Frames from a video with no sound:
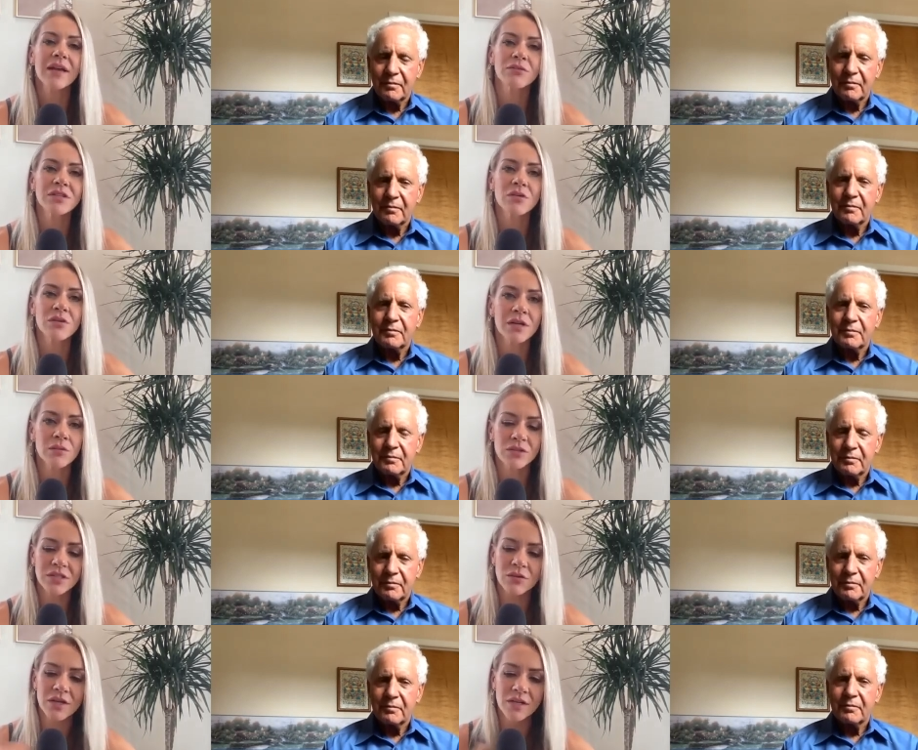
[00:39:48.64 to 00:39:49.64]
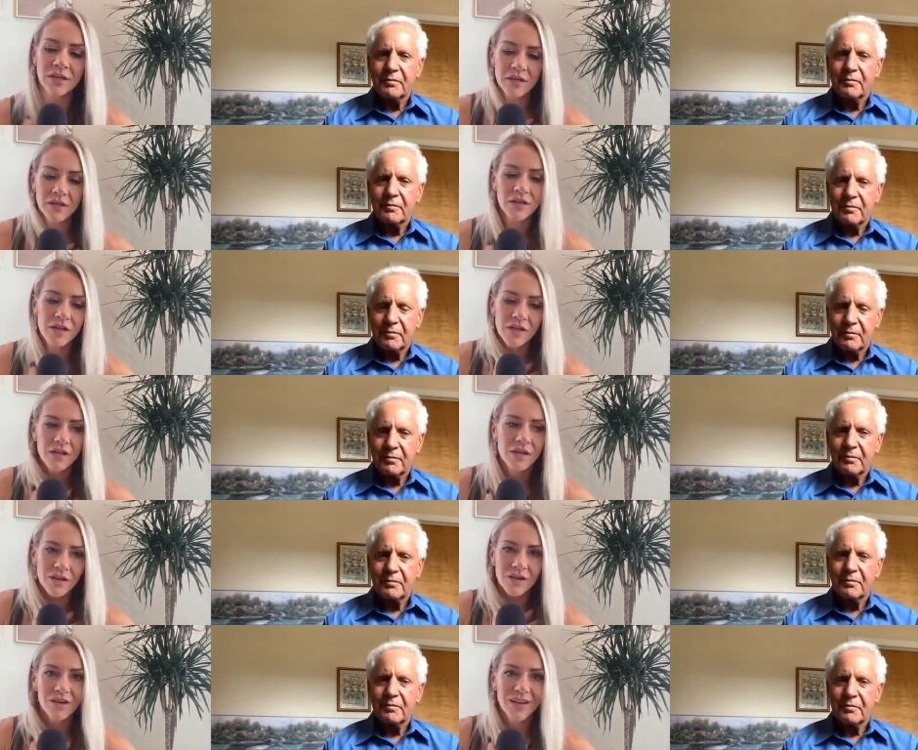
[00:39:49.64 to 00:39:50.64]
Speaker 1: what's going on? What's going on?
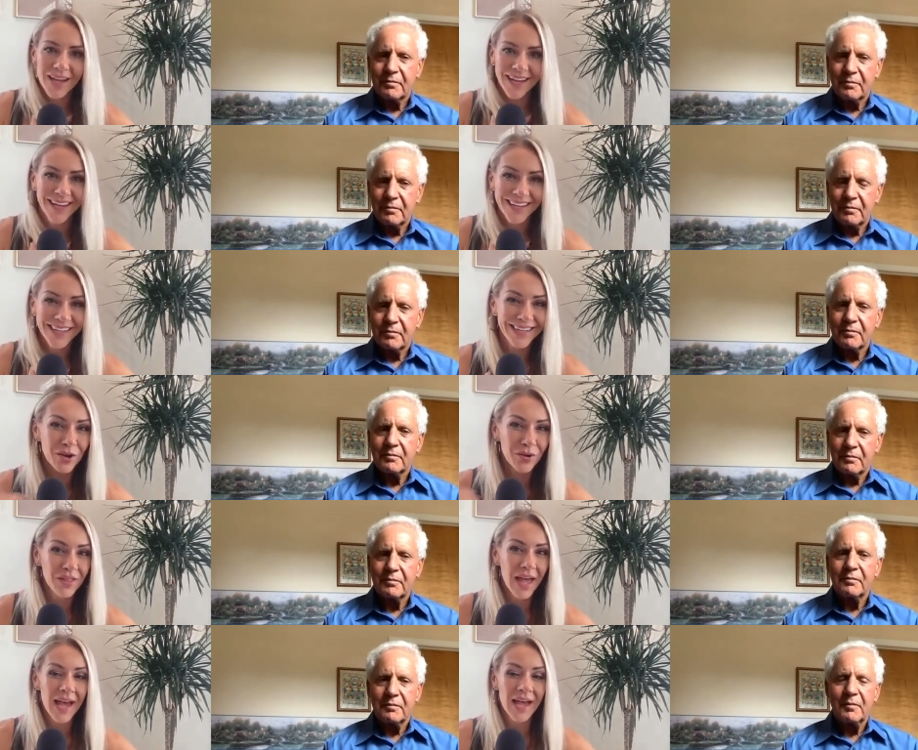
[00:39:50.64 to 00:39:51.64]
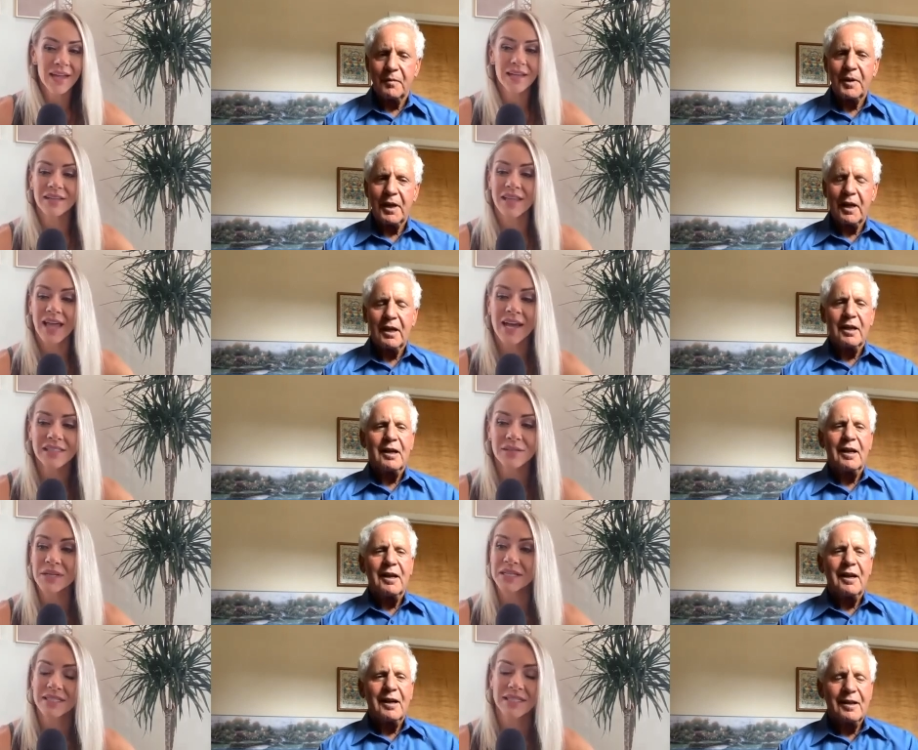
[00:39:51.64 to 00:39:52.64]
Okay. You know, that to
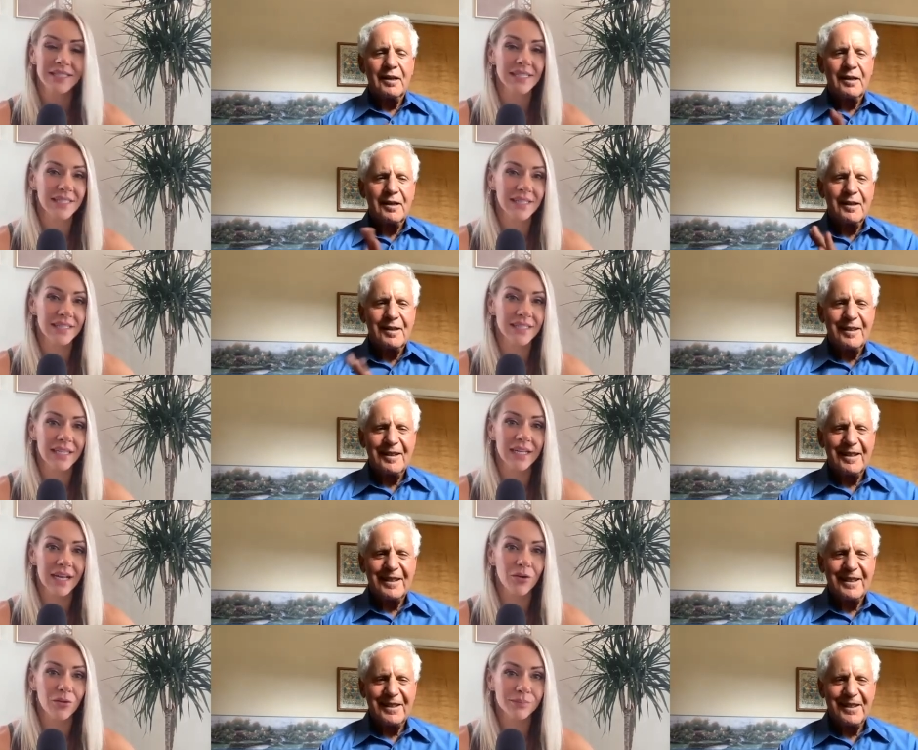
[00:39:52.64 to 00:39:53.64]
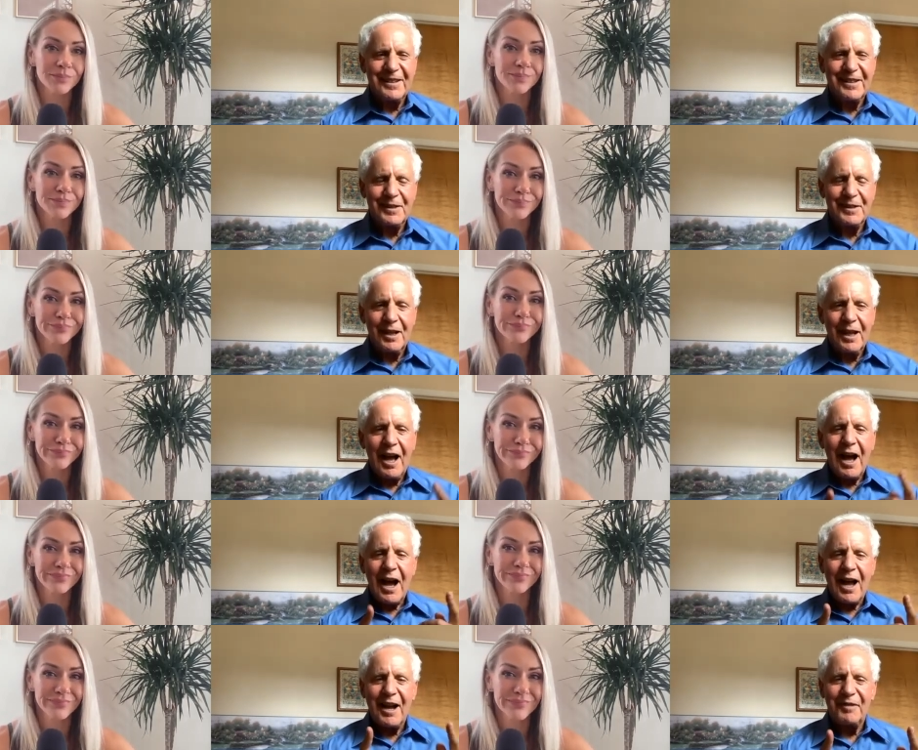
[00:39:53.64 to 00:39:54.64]
me is the ticket out.
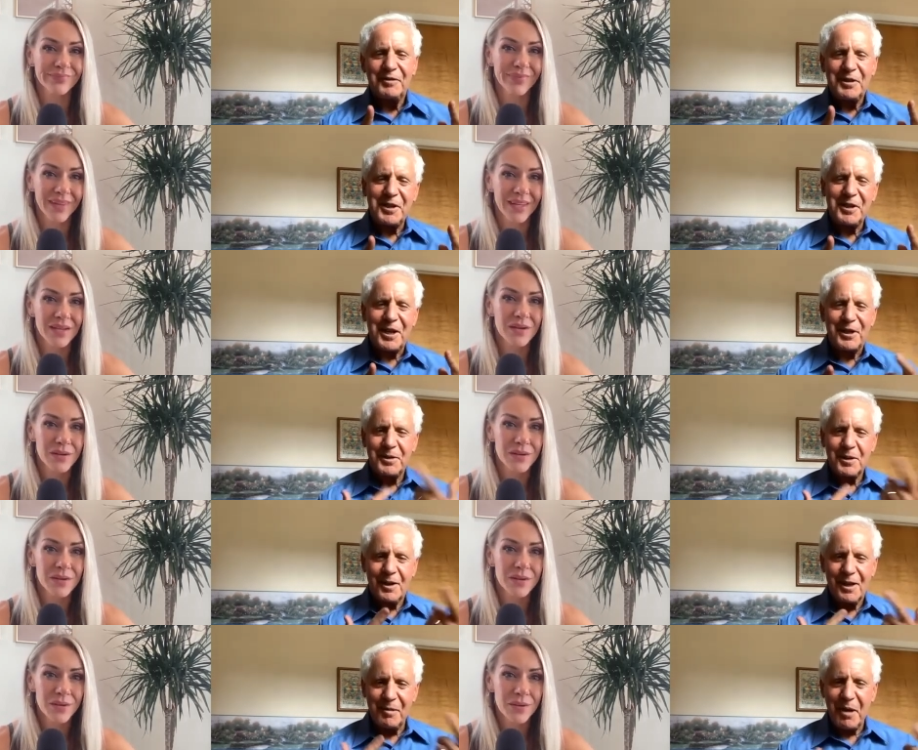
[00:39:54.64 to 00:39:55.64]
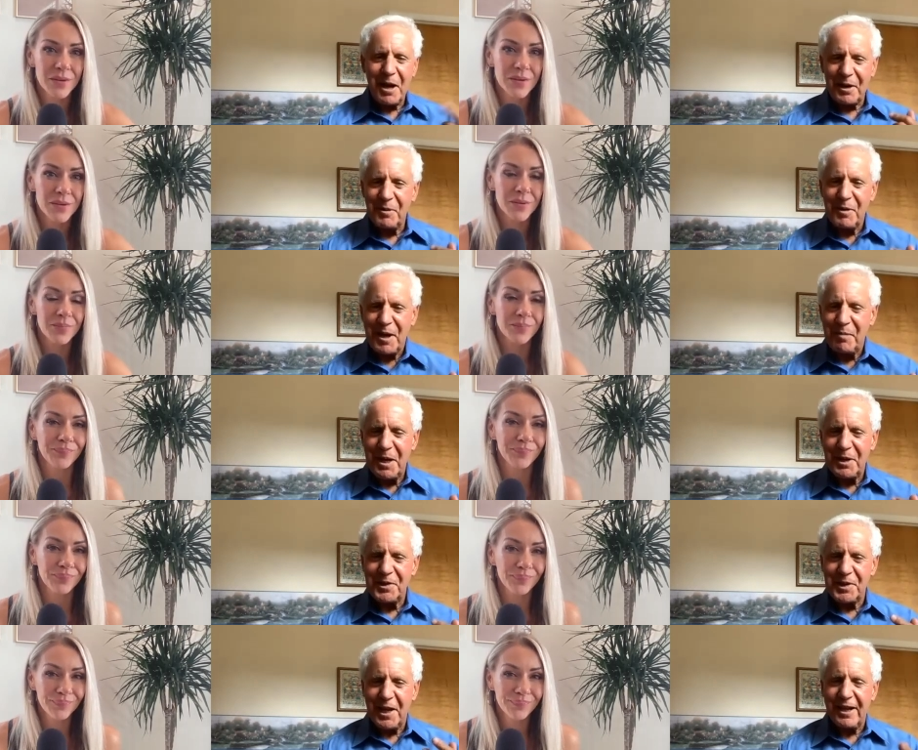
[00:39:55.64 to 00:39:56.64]
Speaker 2: I have to tell you, talk about in a way
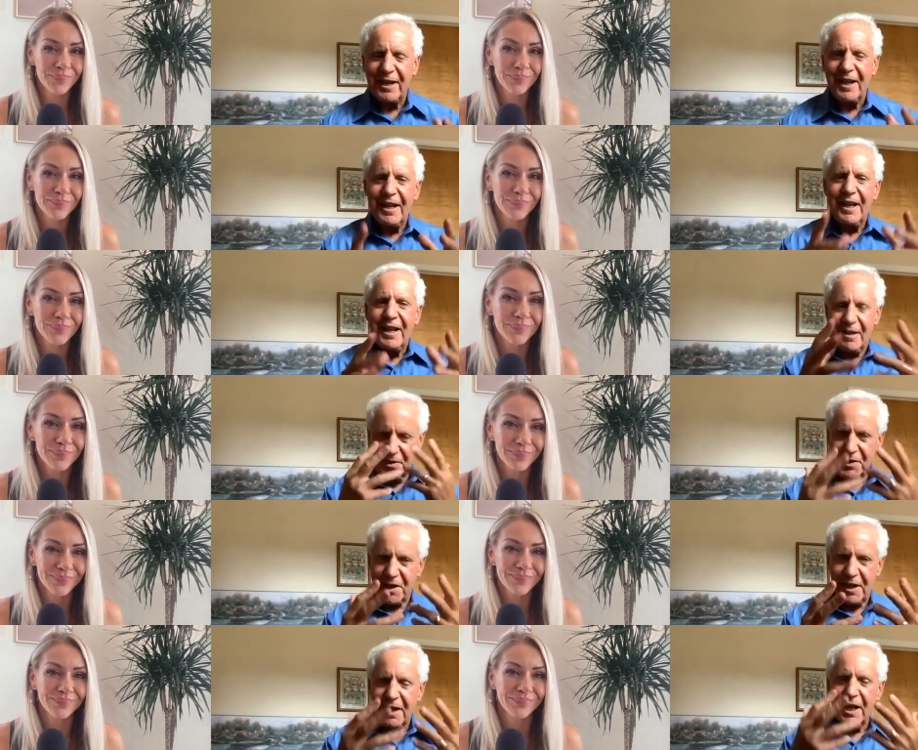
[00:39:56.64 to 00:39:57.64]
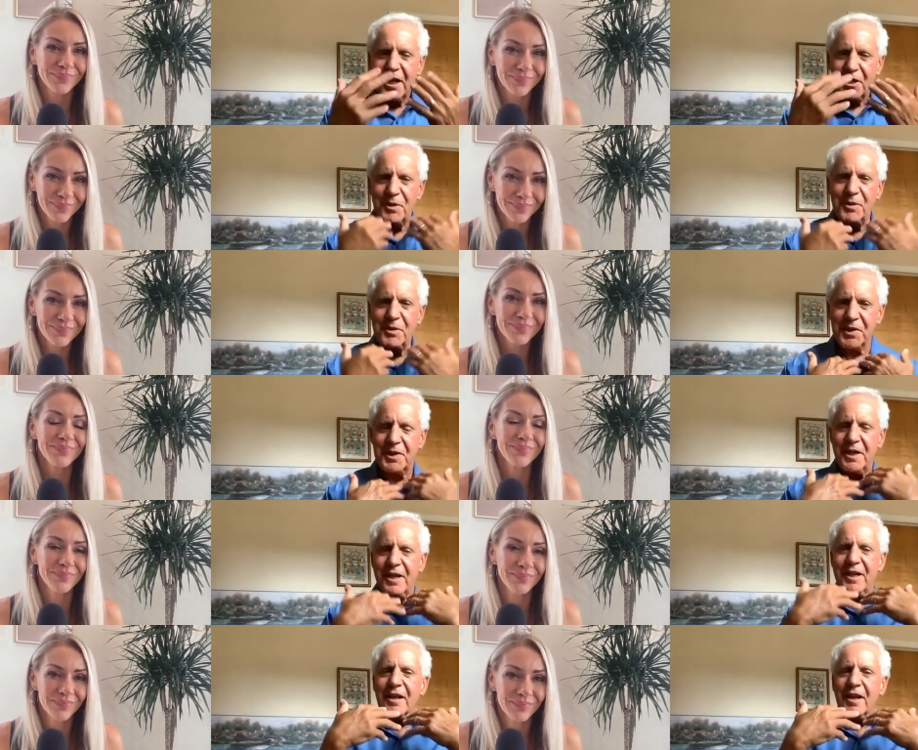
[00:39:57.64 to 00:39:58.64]
being in sync. You just
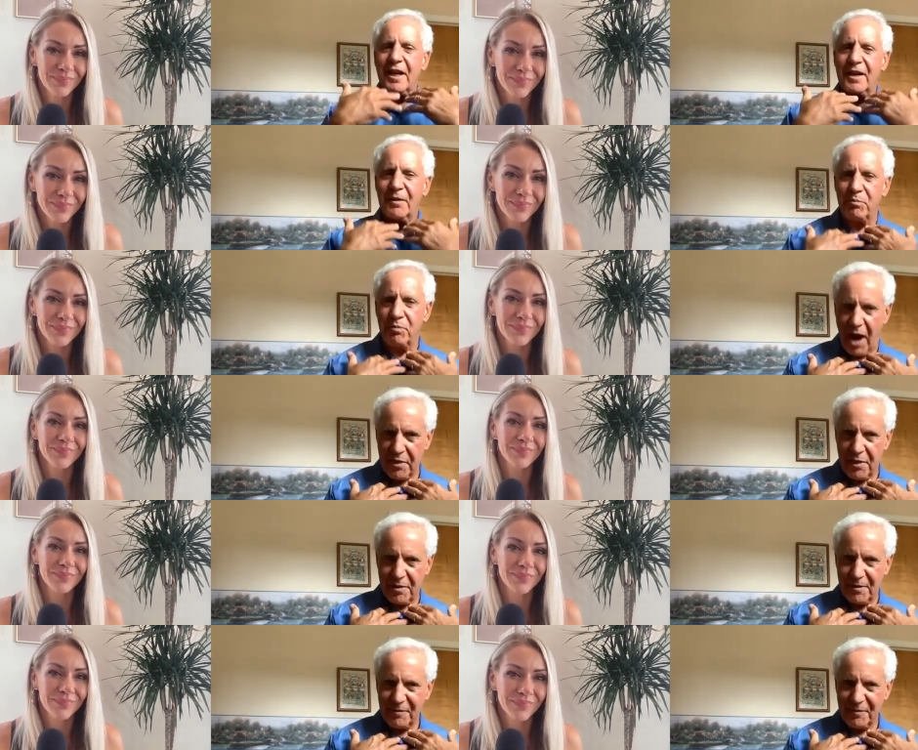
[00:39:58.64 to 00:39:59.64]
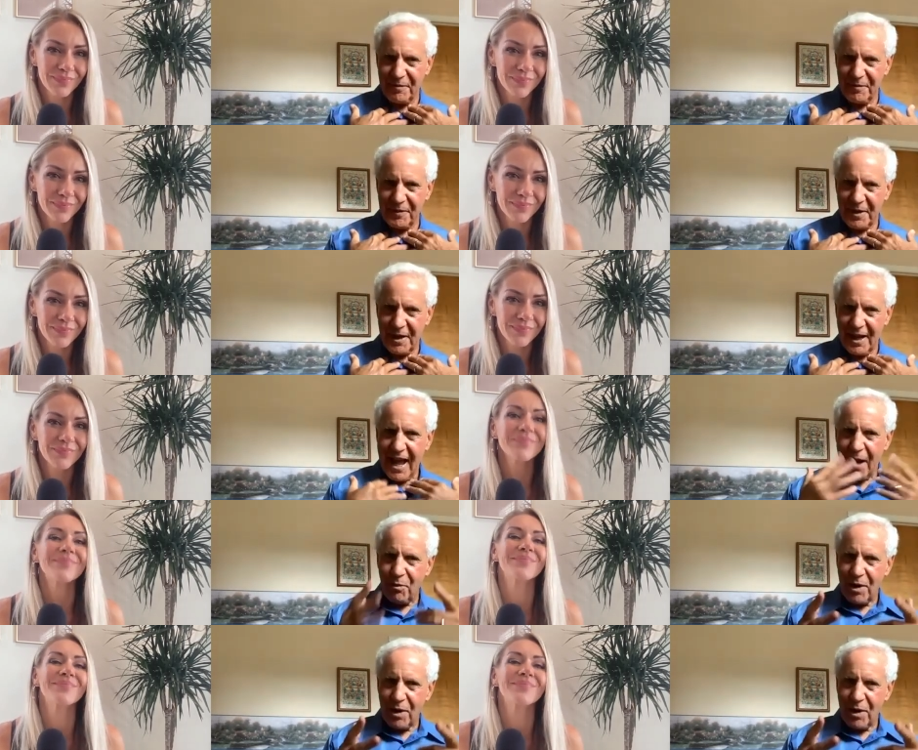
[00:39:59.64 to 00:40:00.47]
did like a breath. And